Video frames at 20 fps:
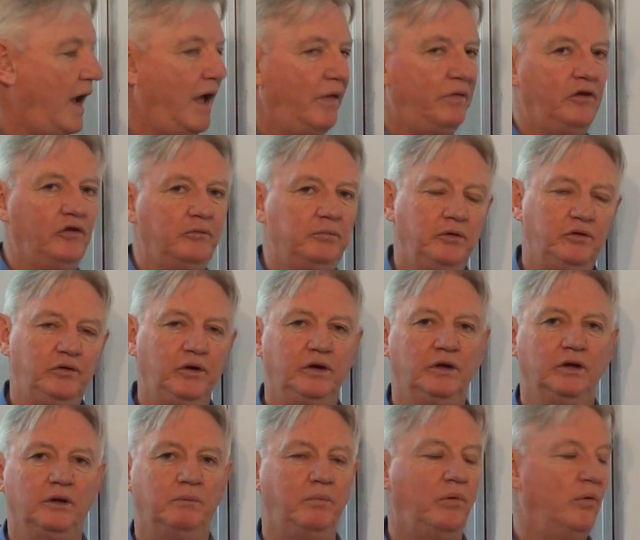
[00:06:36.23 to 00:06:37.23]
At this
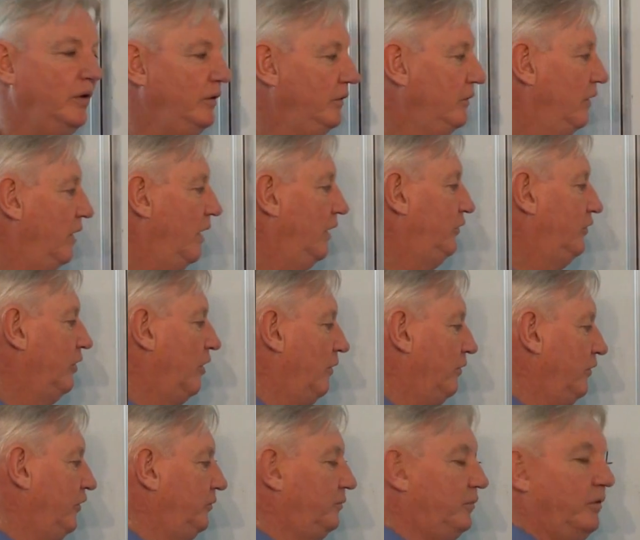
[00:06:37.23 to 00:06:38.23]
particular point, I
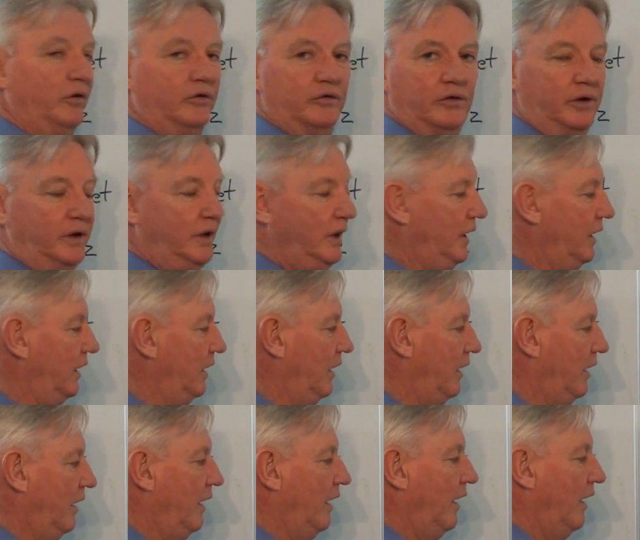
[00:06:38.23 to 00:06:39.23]
told this person here,
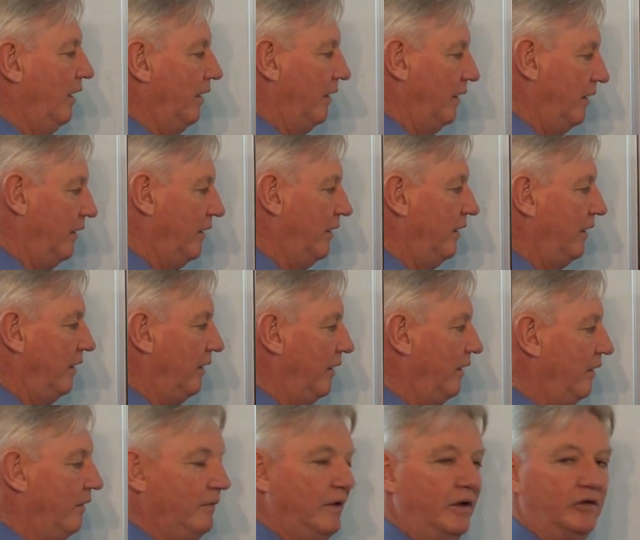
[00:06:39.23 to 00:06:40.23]

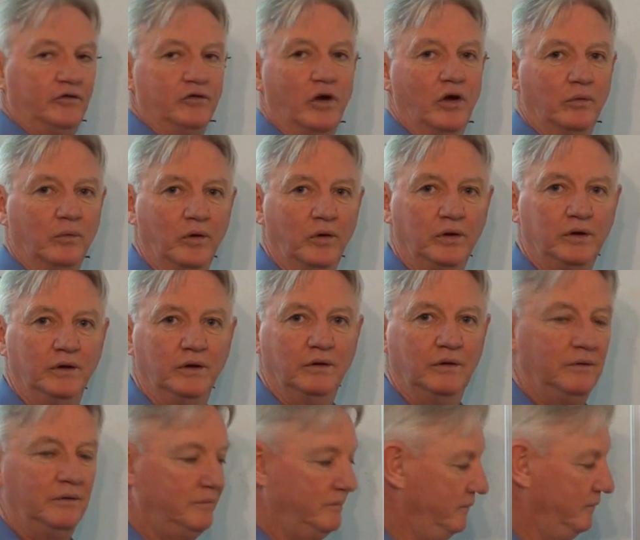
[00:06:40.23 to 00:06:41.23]
that's not working,